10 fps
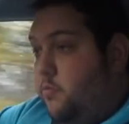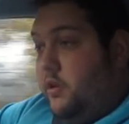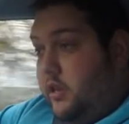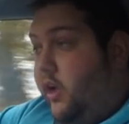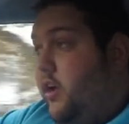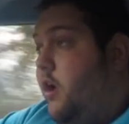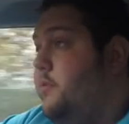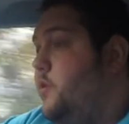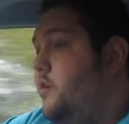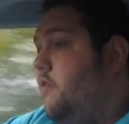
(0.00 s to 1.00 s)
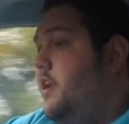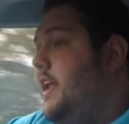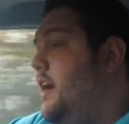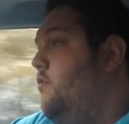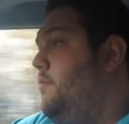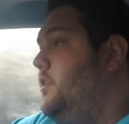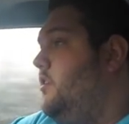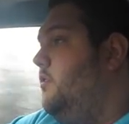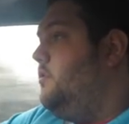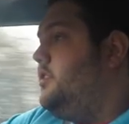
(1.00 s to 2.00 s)
like I'm doing right now, but you
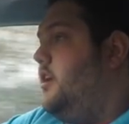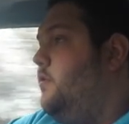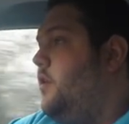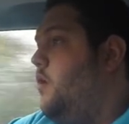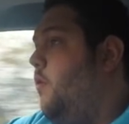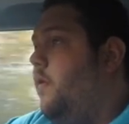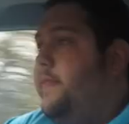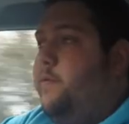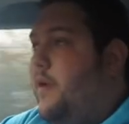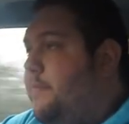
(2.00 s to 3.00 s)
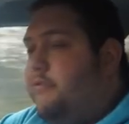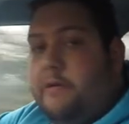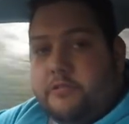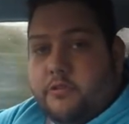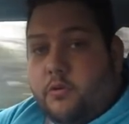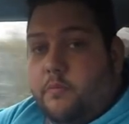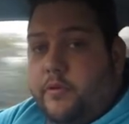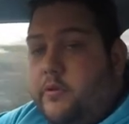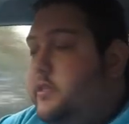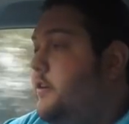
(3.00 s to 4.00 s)
can also go on the web browser on your
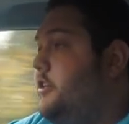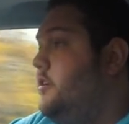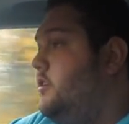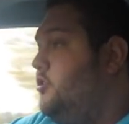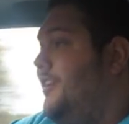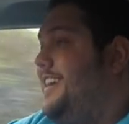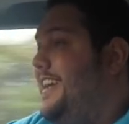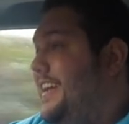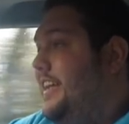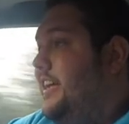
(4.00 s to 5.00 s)
computer and you can track it